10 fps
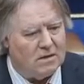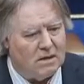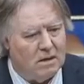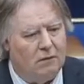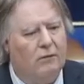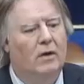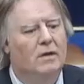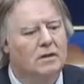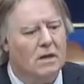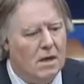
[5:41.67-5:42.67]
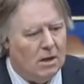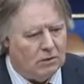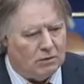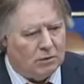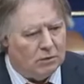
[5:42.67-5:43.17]
legal advice,
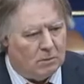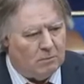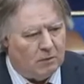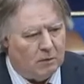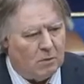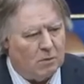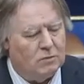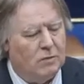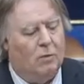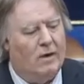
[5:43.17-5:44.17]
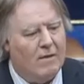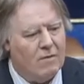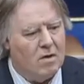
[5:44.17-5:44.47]
you could come forward with whatever